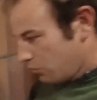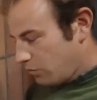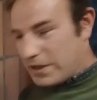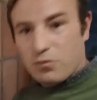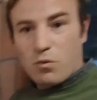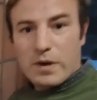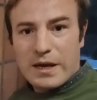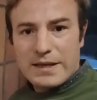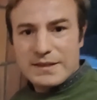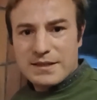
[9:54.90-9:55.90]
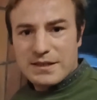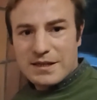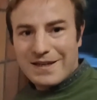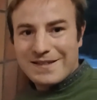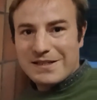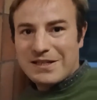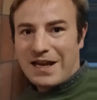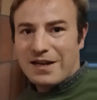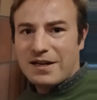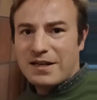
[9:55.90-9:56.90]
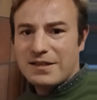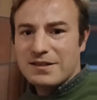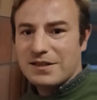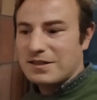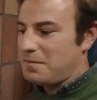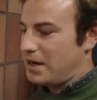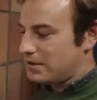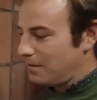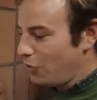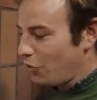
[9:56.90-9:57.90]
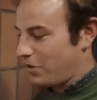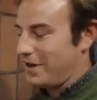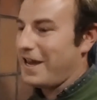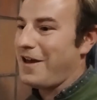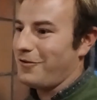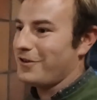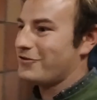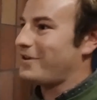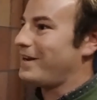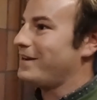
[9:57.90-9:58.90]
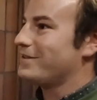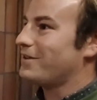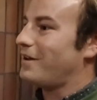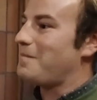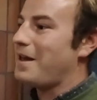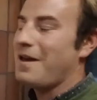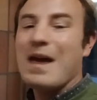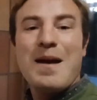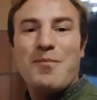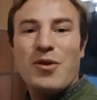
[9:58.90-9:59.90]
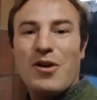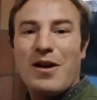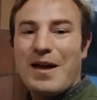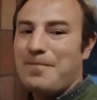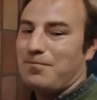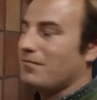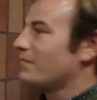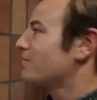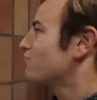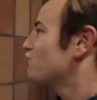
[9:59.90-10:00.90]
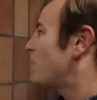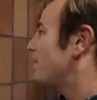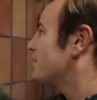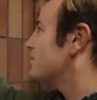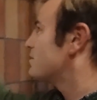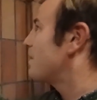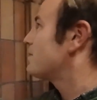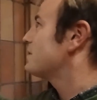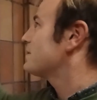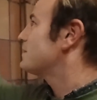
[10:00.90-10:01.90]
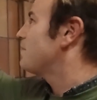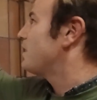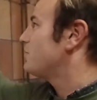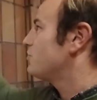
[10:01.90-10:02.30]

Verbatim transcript: all the way to Aldgate, it says it takes exactly 60 minutes. I'm not going to get on a train and time it, but um, yeah, so it's about a 60 minute